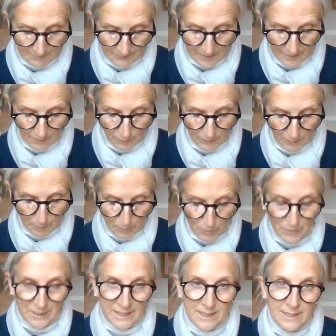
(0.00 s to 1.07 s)
He was
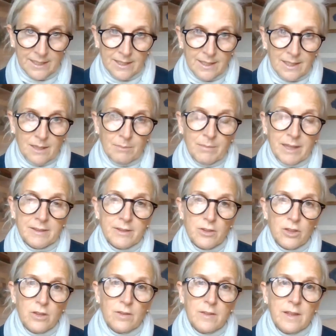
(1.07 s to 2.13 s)
born in
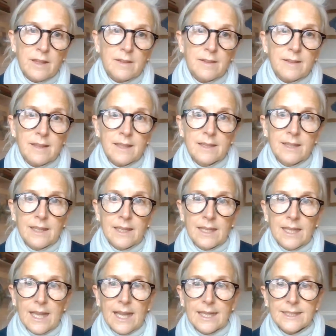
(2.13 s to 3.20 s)
Massachusetts in
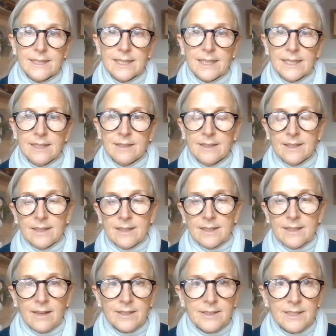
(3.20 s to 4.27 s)
the
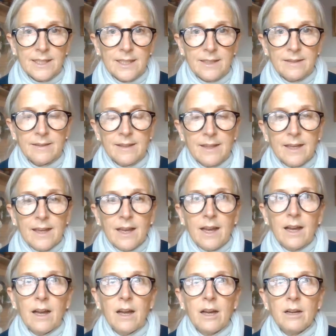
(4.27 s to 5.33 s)
1890s,
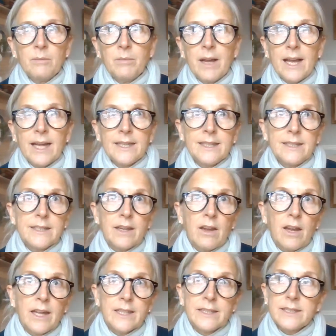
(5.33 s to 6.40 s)
and he
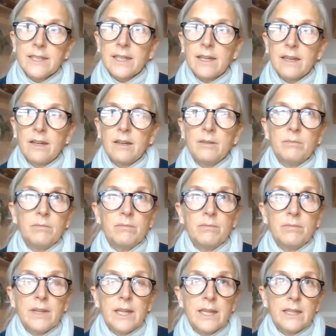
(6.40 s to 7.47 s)
died
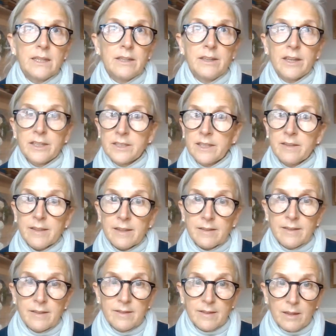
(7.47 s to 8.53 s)
in the
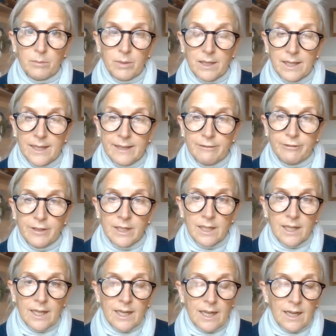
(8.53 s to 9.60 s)
1960s, I believe.
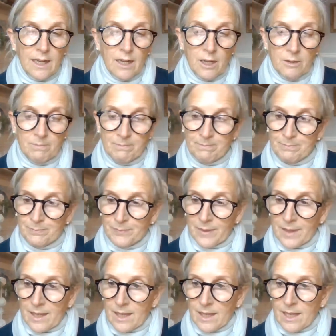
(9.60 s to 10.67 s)
Um,
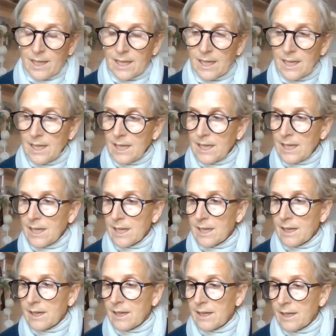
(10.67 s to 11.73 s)

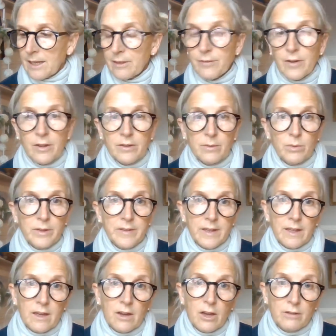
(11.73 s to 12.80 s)
his father was
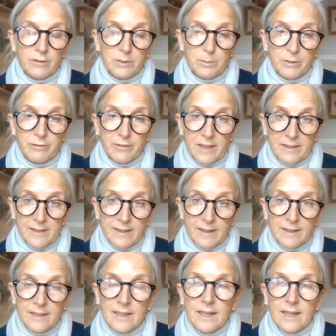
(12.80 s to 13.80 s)
a Harvard professor.